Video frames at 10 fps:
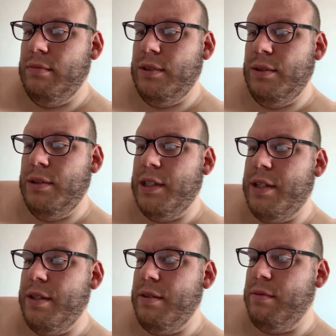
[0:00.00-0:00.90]
who did
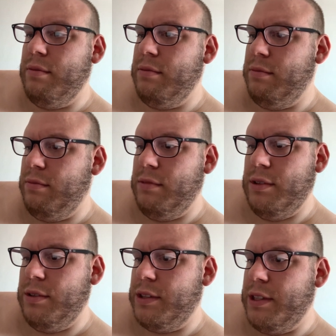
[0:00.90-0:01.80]
Kim?
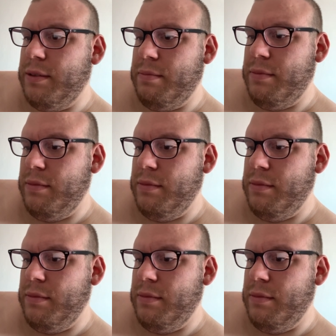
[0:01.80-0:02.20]
Where's Kim?